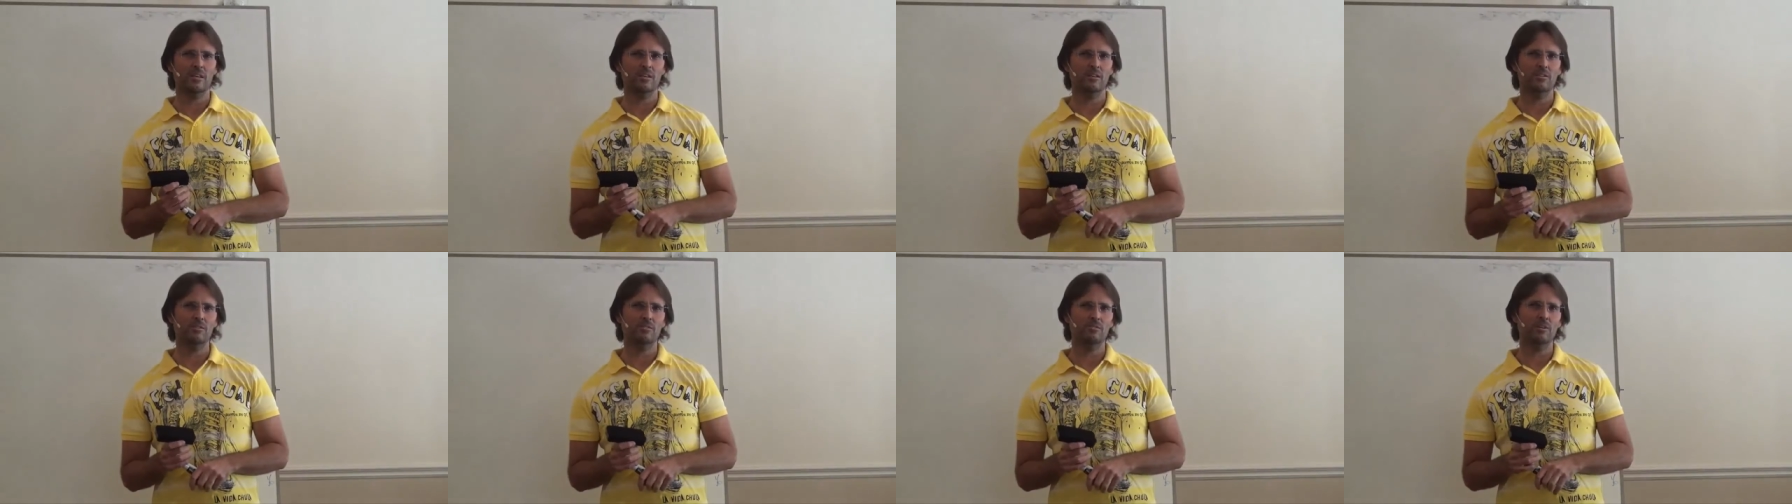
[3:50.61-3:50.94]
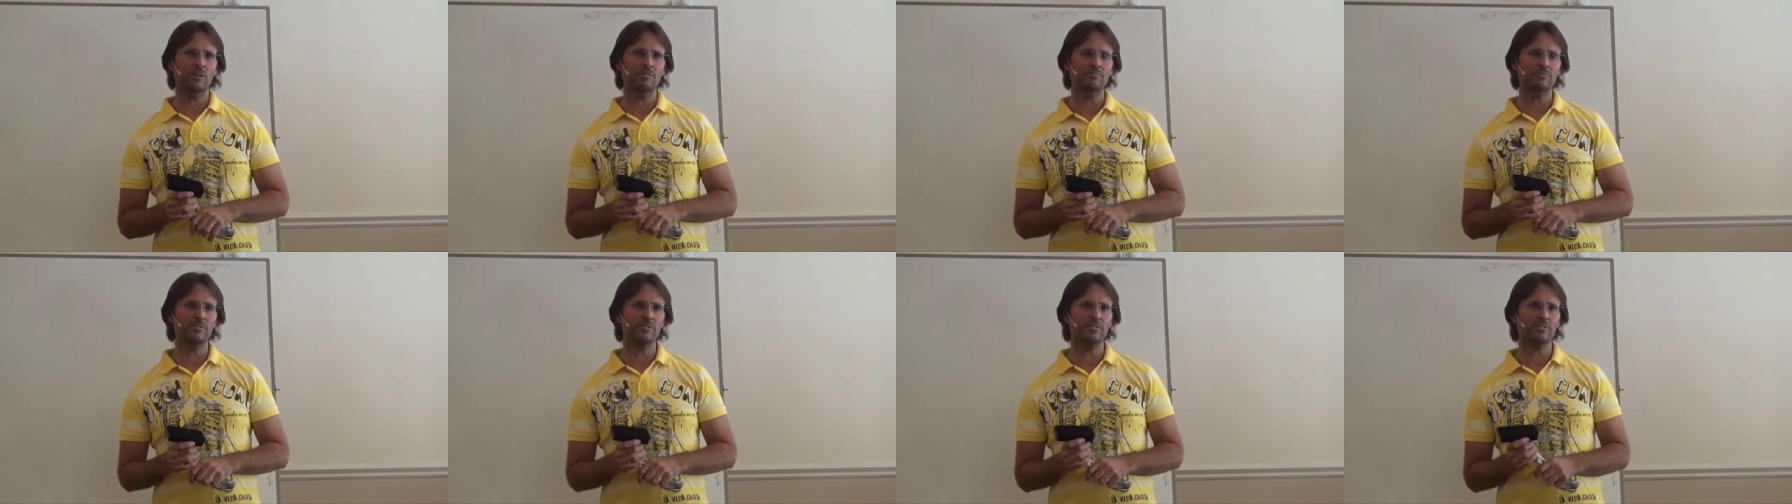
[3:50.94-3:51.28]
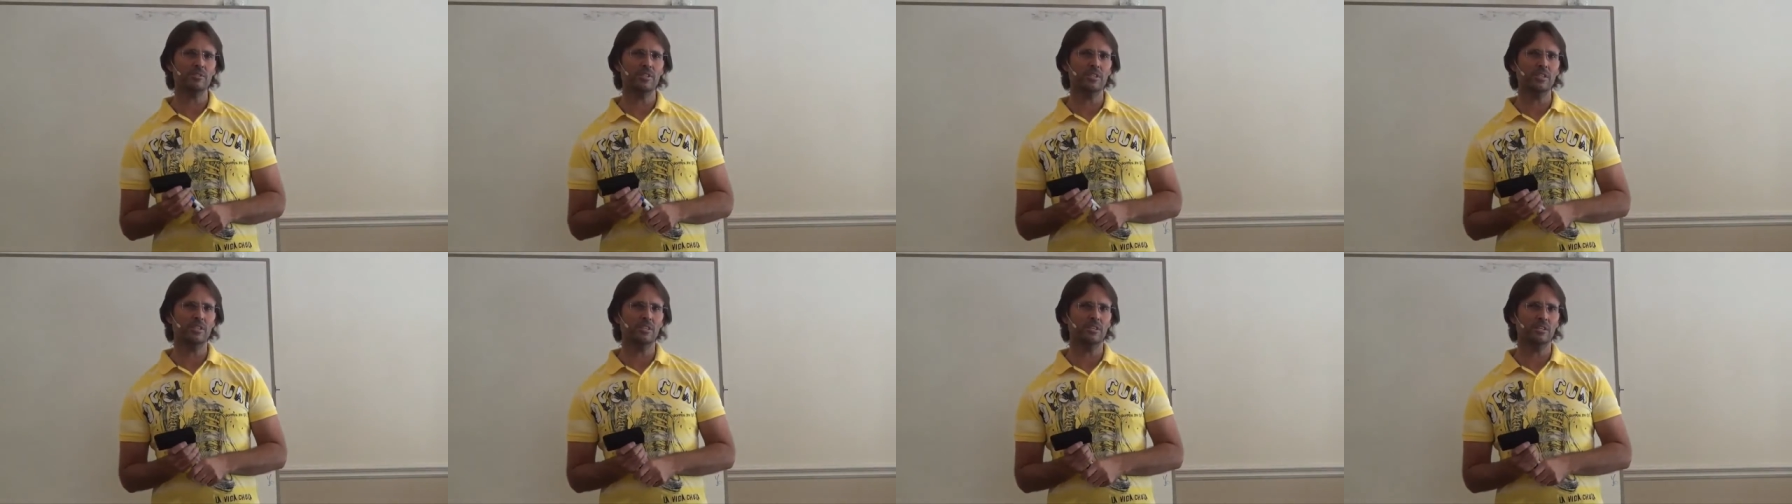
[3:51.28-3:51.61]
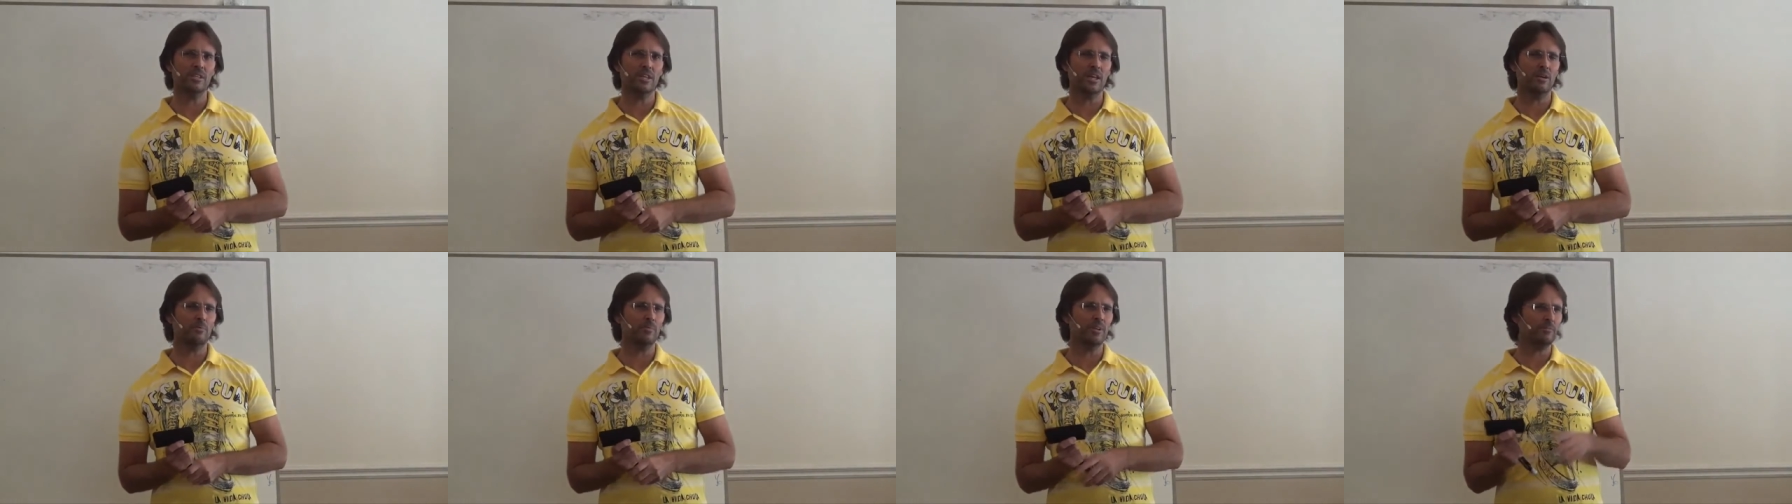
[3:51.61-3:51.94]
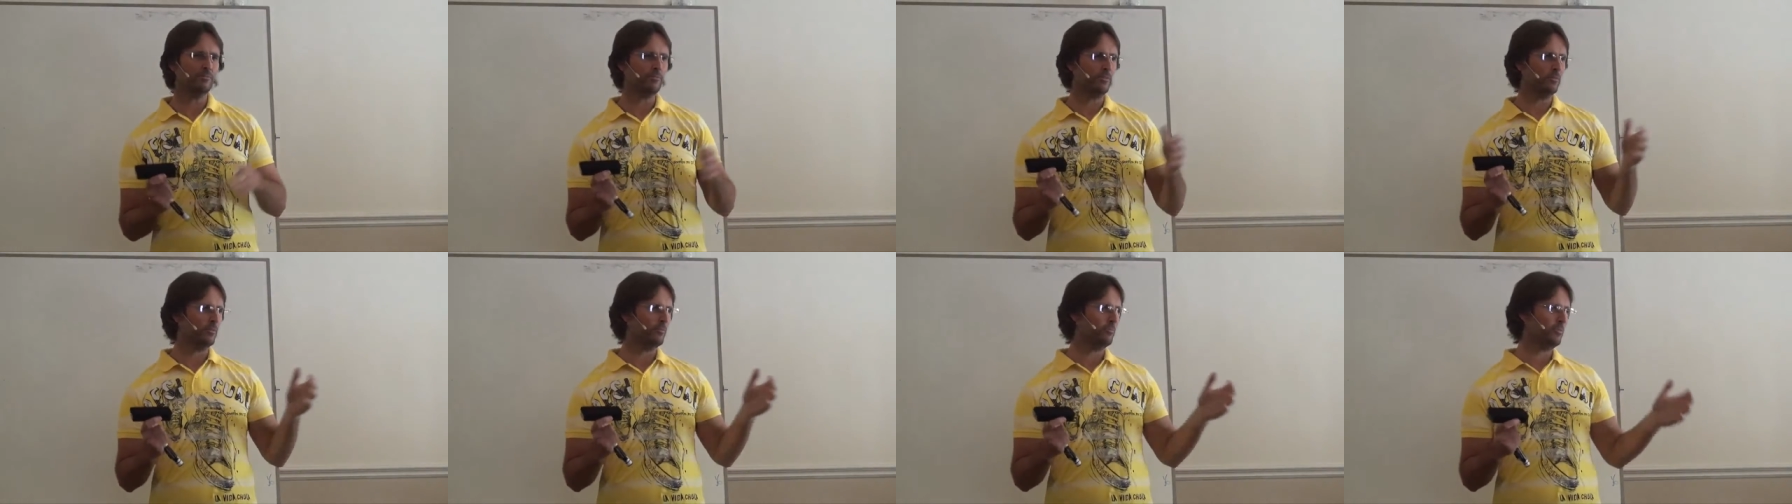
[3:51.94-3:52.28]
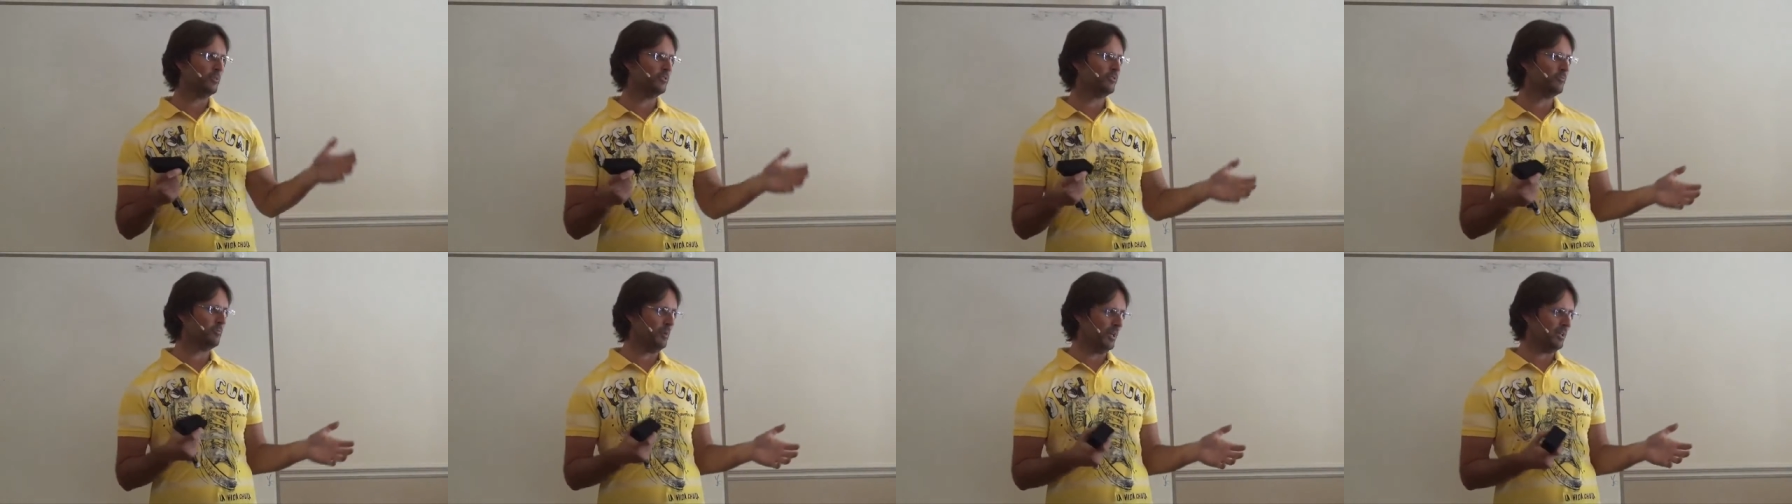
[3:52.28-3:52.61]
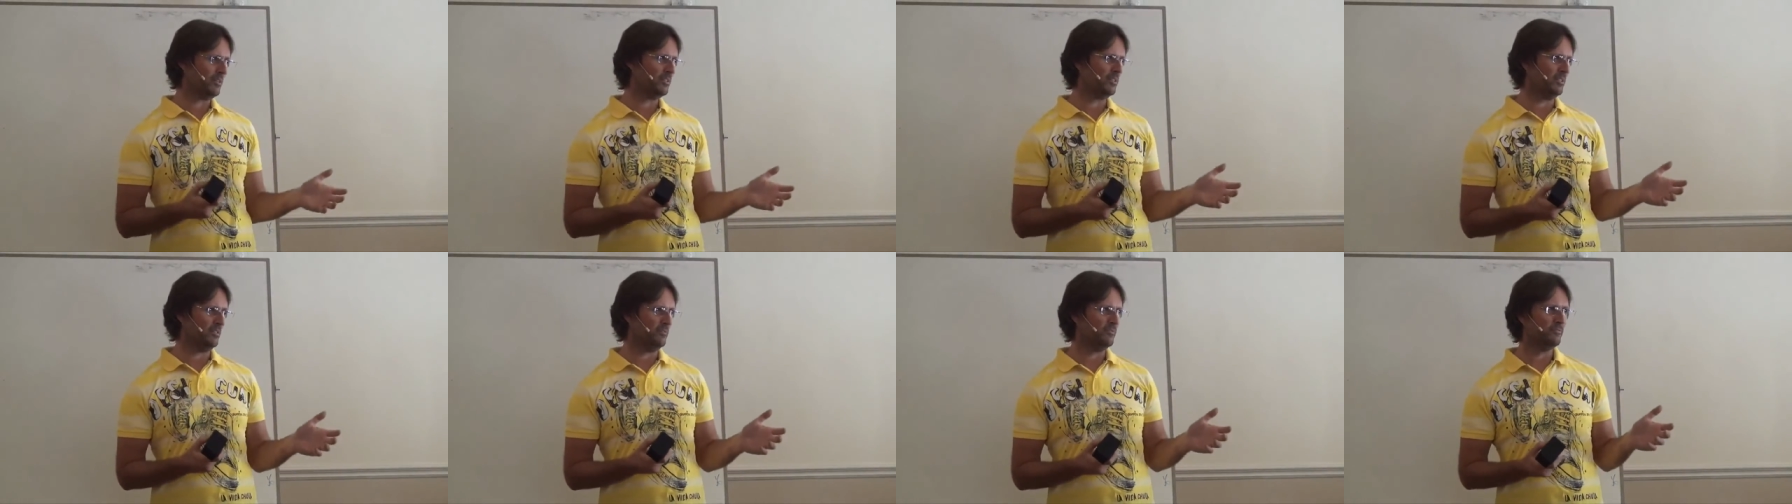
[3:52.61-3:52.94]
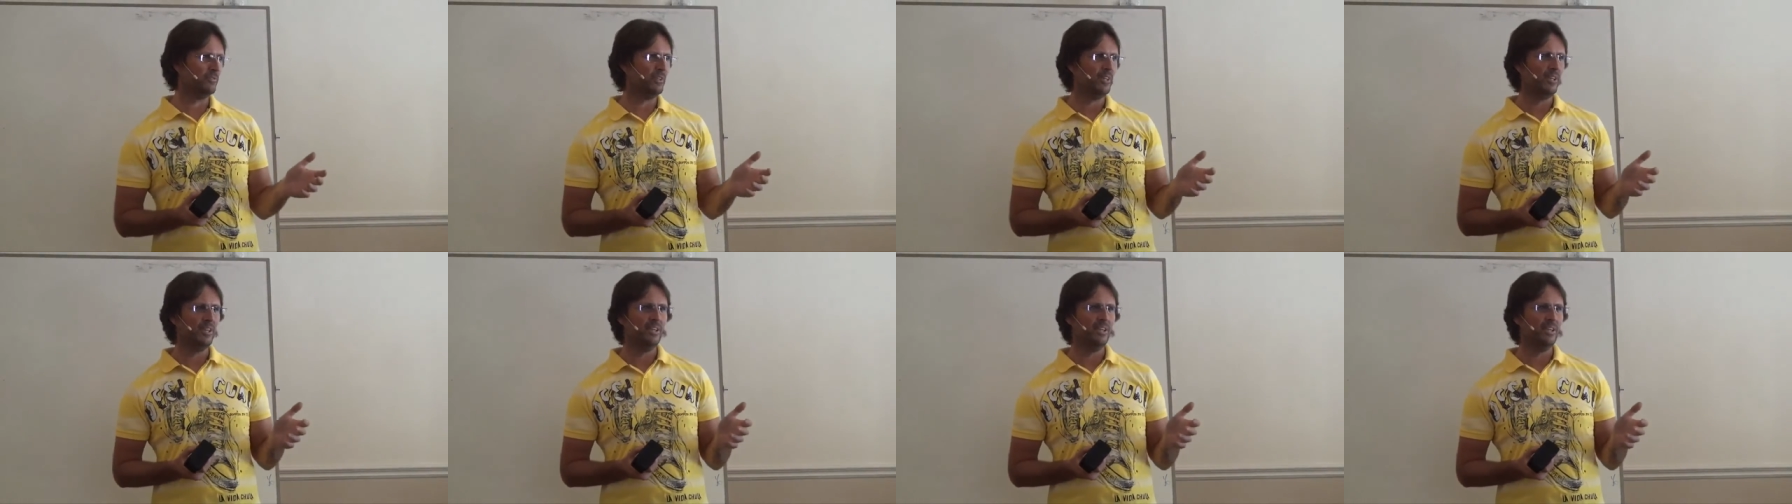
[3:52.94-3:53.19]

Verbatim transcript: you obviously are coming from the perspective